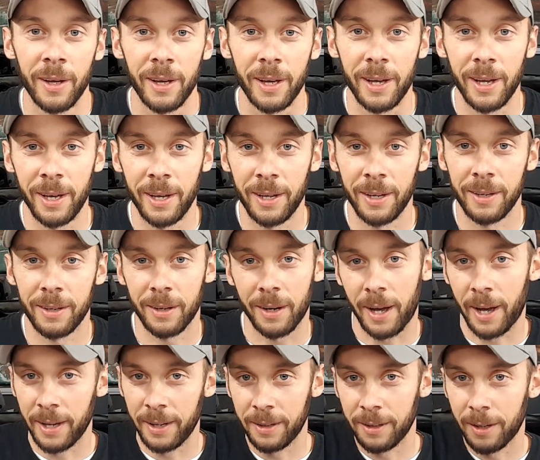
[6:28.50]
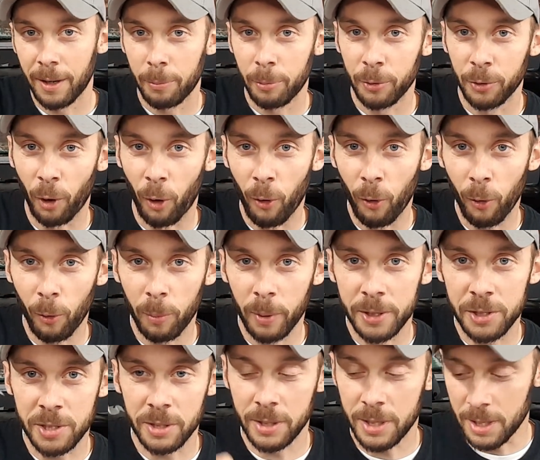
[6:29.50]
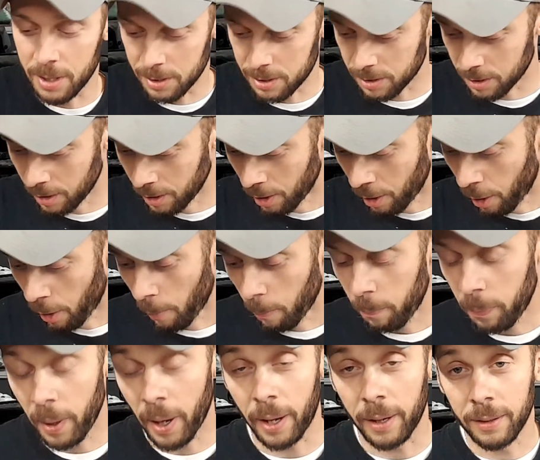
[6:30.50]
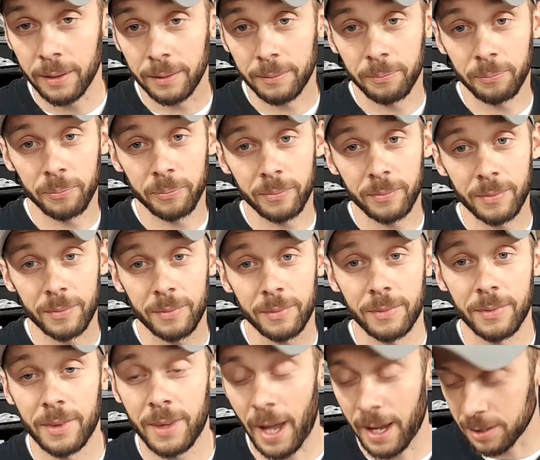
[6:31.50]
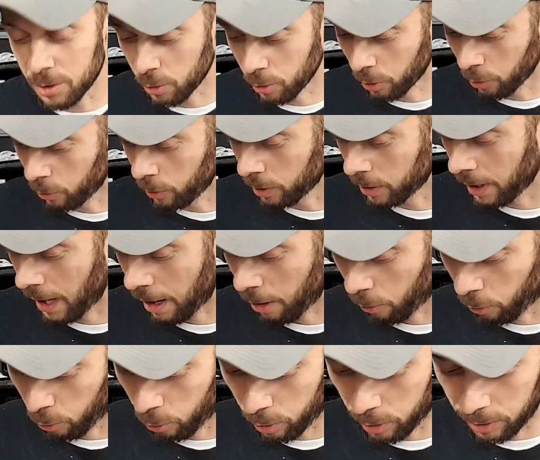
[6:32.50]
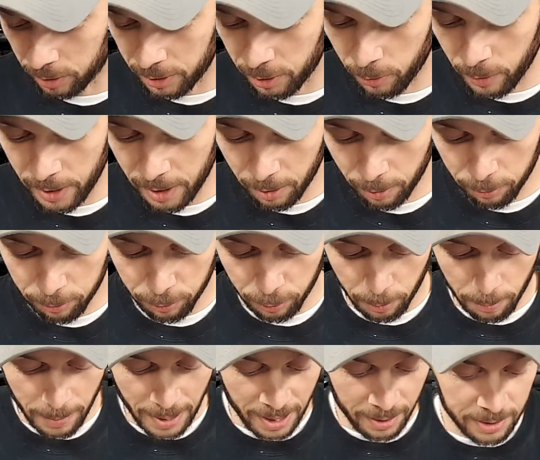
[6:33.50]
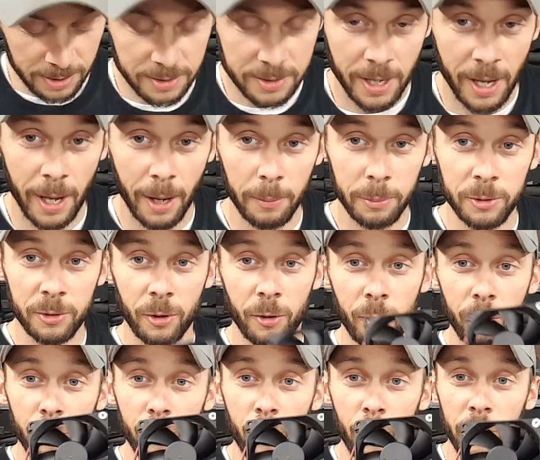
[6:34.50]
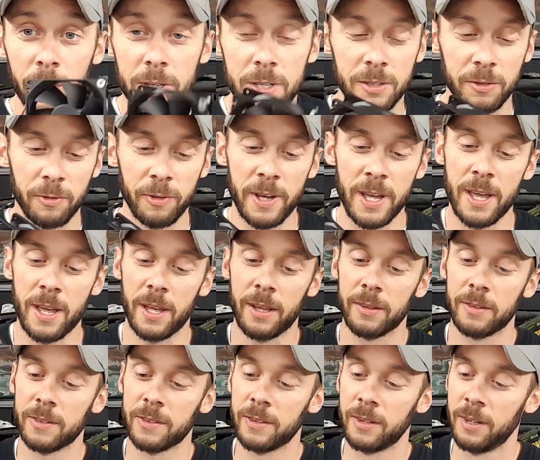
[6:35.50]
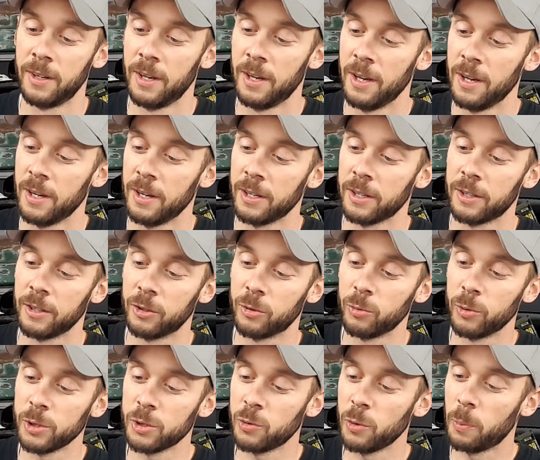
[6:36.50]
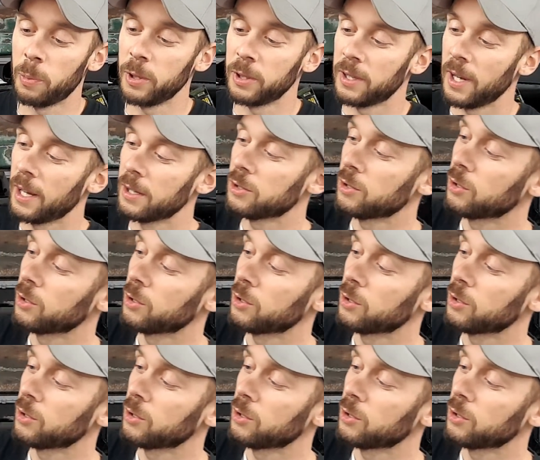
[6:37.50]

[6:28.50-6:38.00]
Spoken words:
And I ended up with a whole bunch of these. But that's going to work out really well for mounting tabs for these fans. Because once we put that